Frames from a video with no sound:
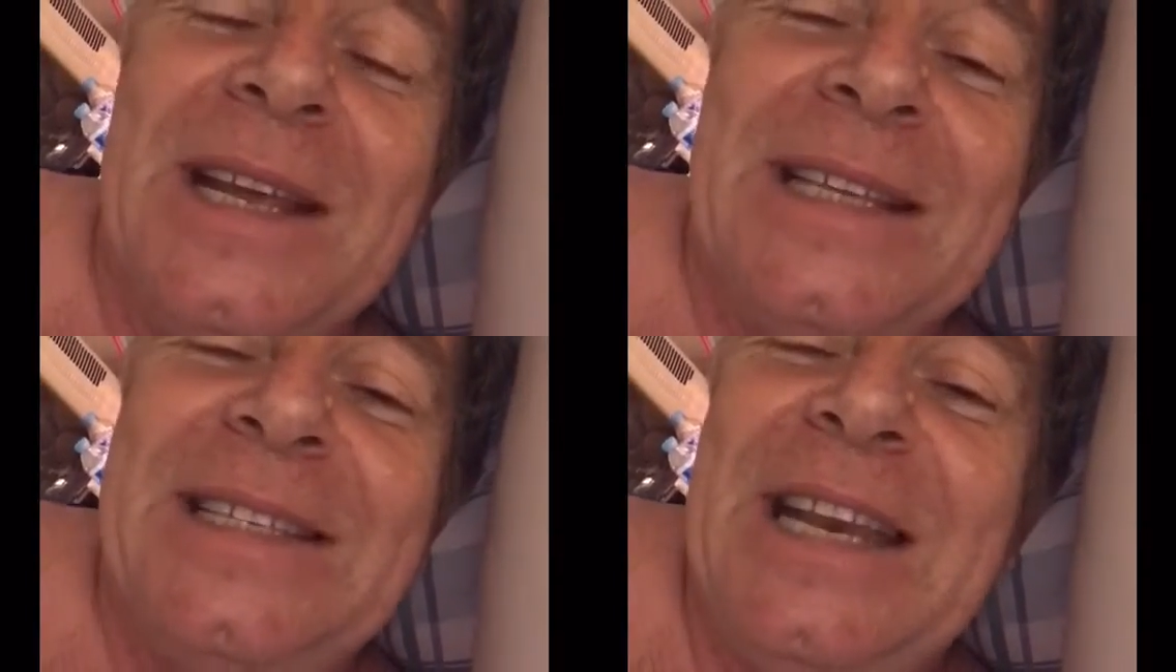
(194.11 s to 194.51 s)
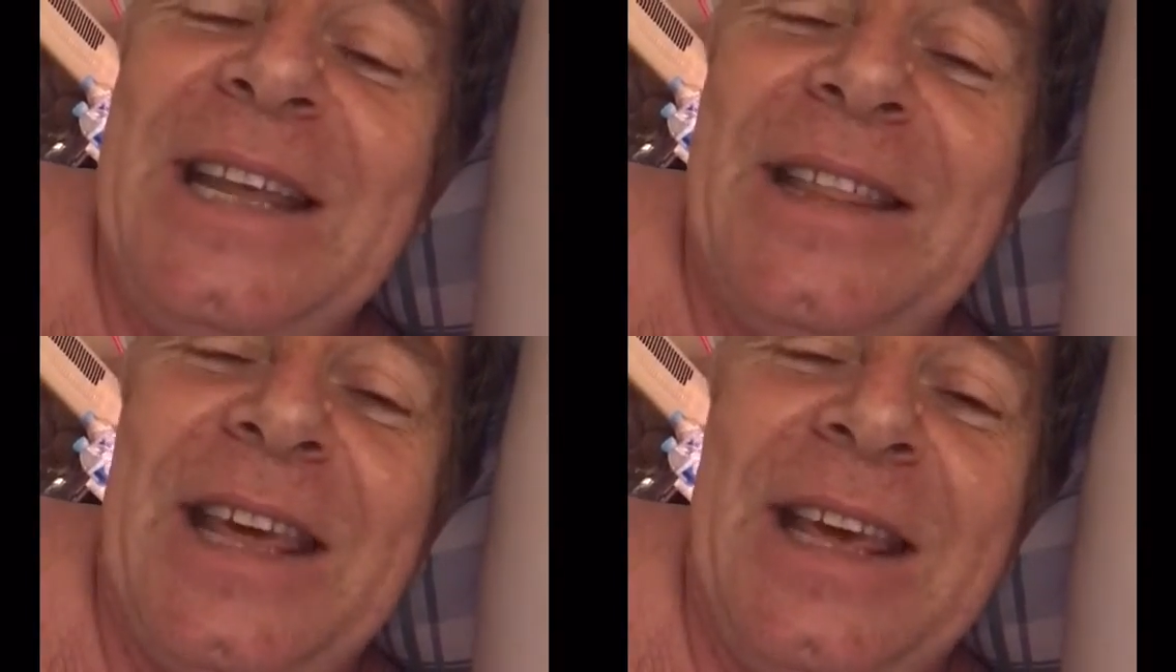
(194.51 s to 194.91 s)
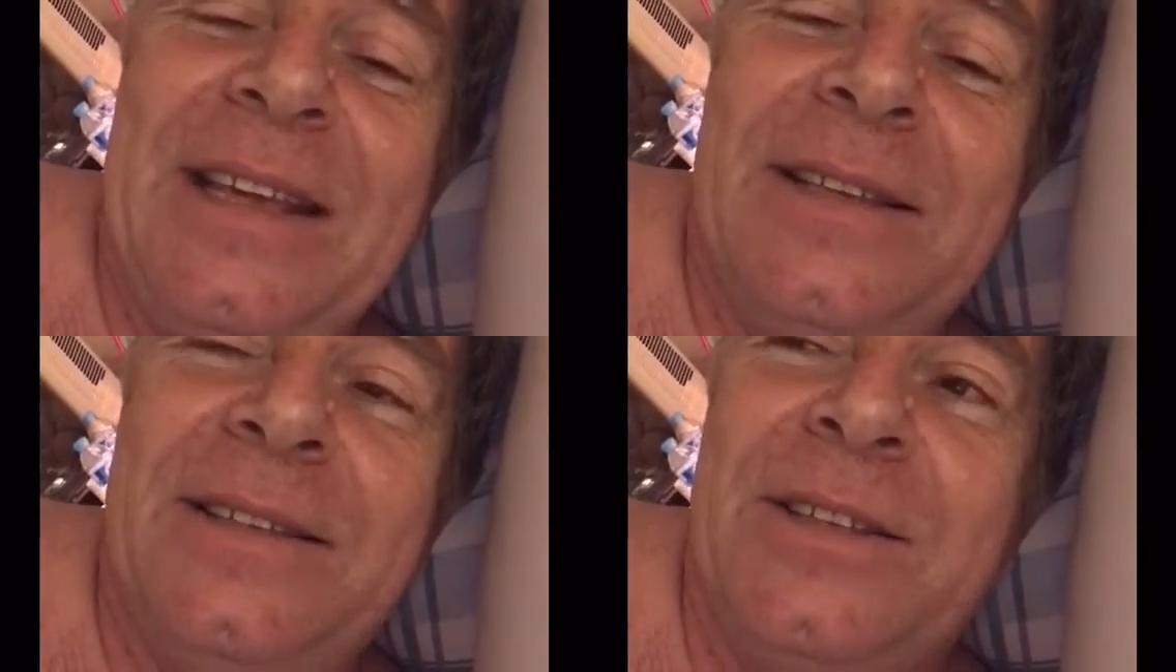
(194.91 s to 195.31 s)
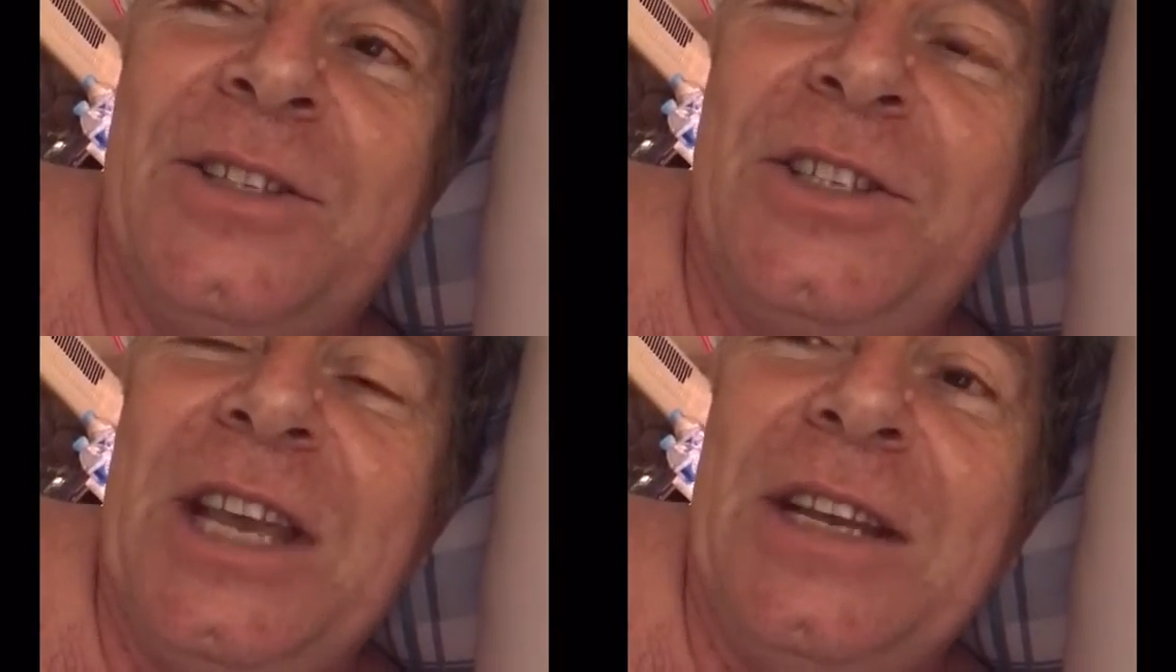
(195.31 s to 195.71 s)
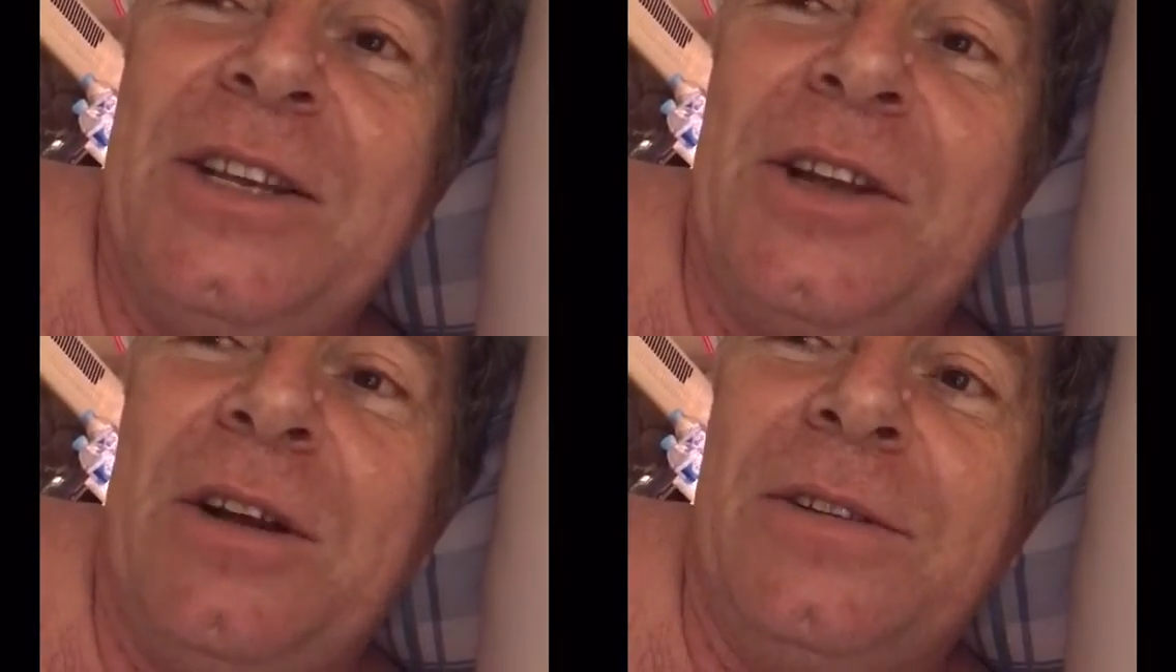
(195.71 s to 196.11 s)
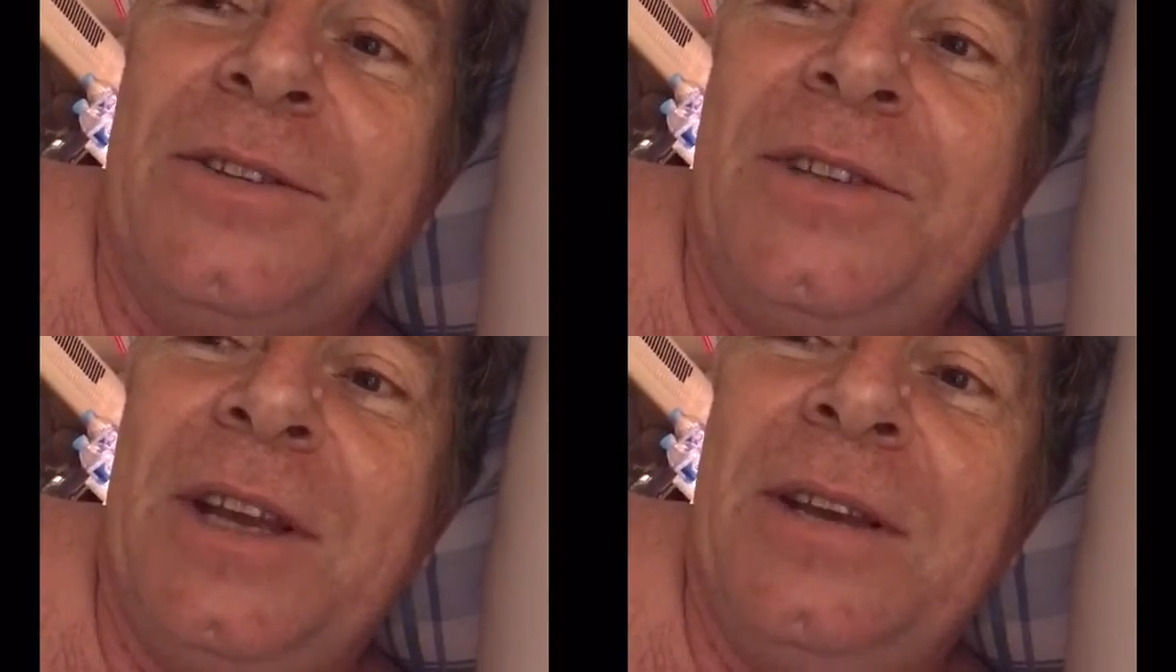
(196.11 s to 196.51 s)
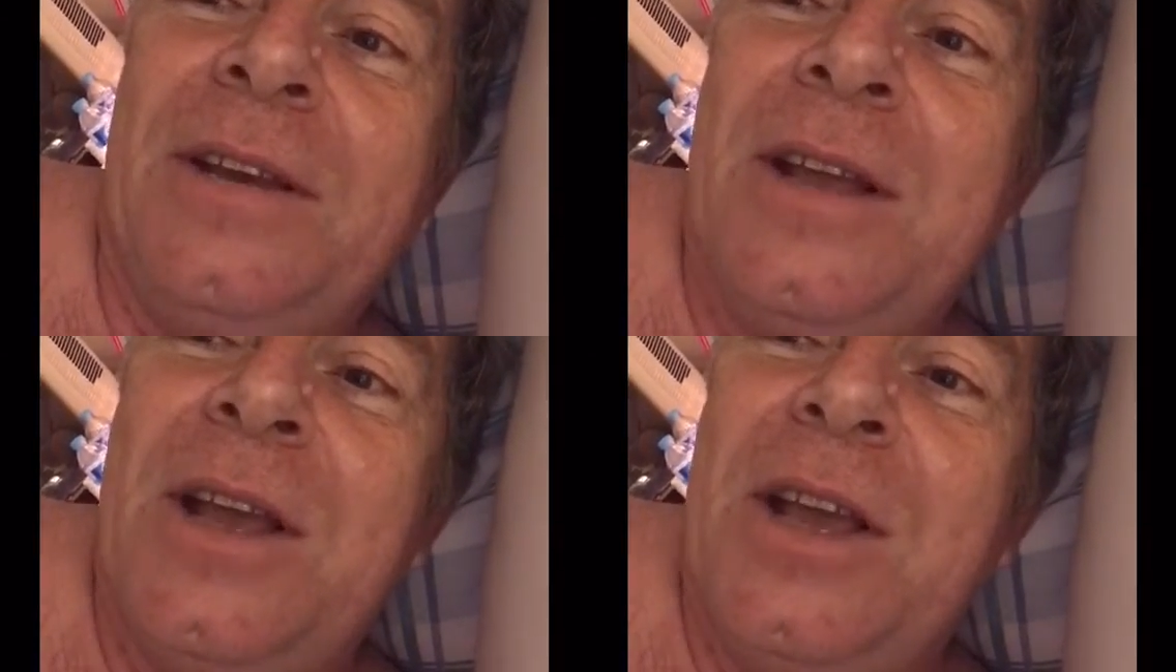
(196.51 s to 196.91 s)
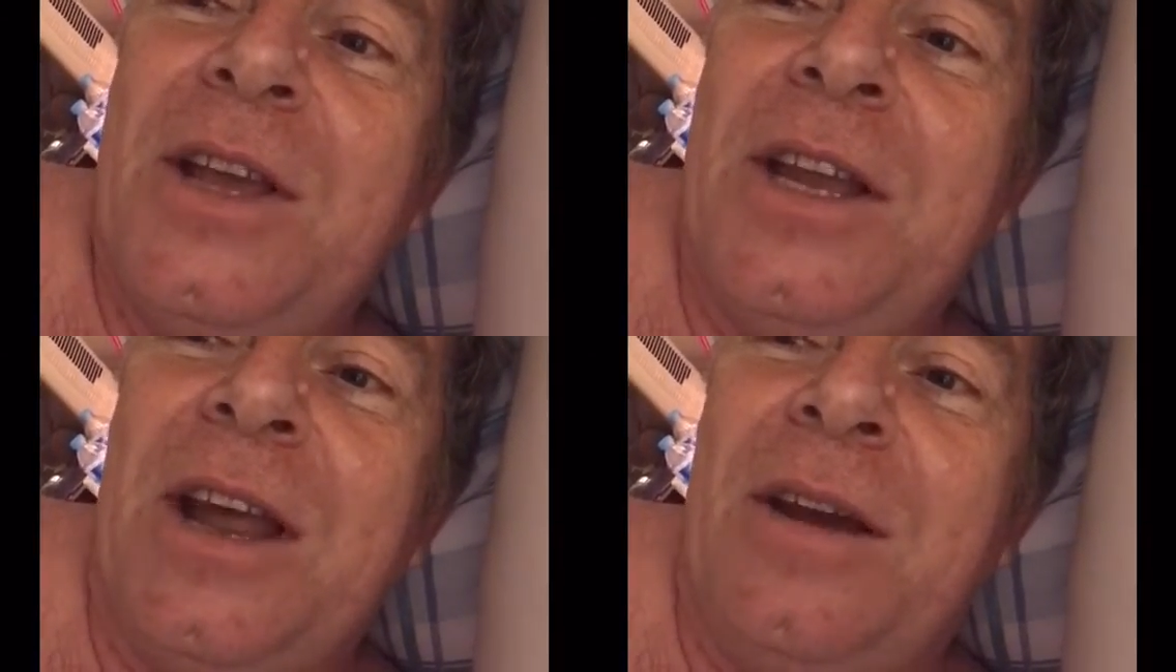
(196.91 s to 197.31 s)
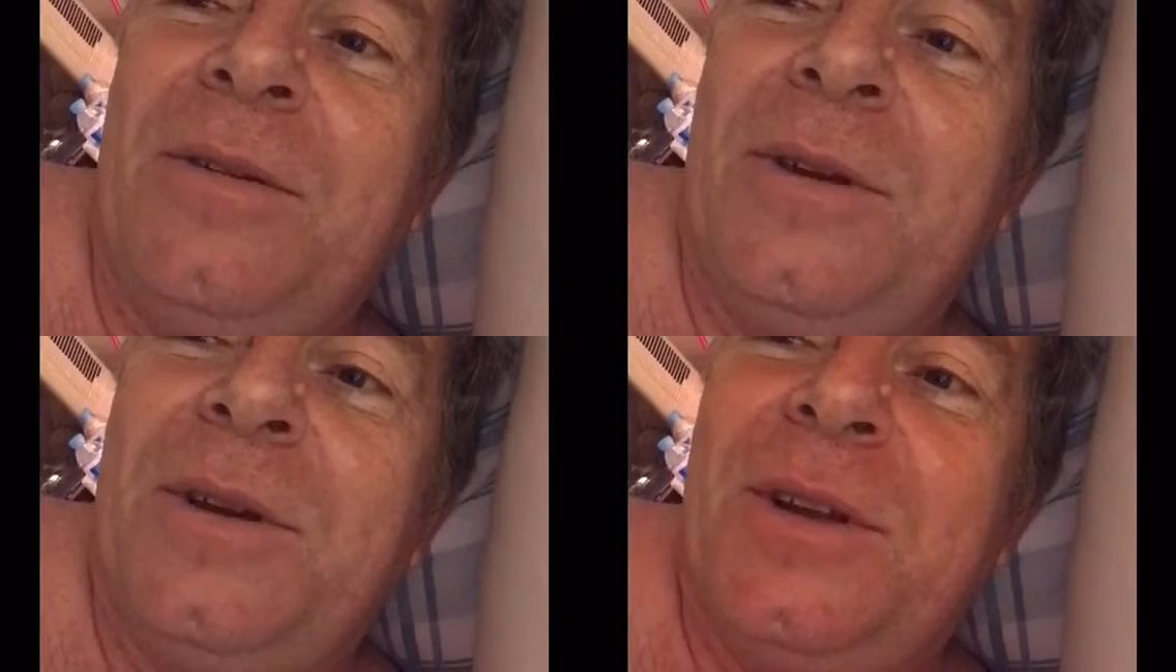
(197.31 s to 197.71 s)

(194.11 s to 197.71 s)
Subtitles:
silly things and singing and dancing, you know,